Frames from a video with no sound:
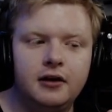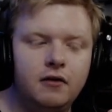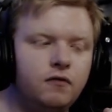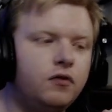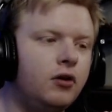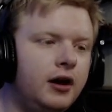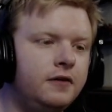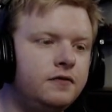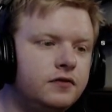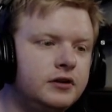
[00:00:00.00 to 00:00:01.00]
for
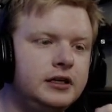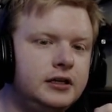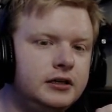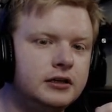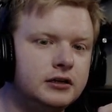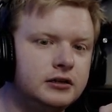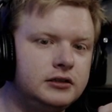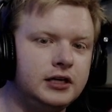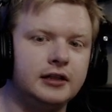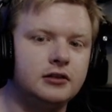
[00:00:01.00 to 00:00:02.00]
every
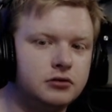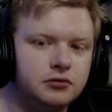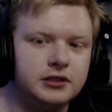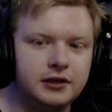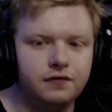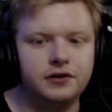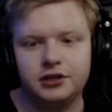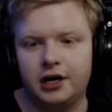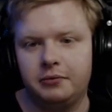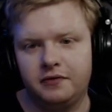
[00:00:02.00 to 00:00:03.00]
death to a different
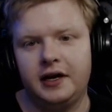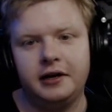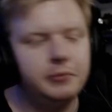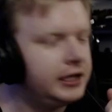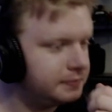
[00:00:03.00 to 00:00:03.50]
type of enemy.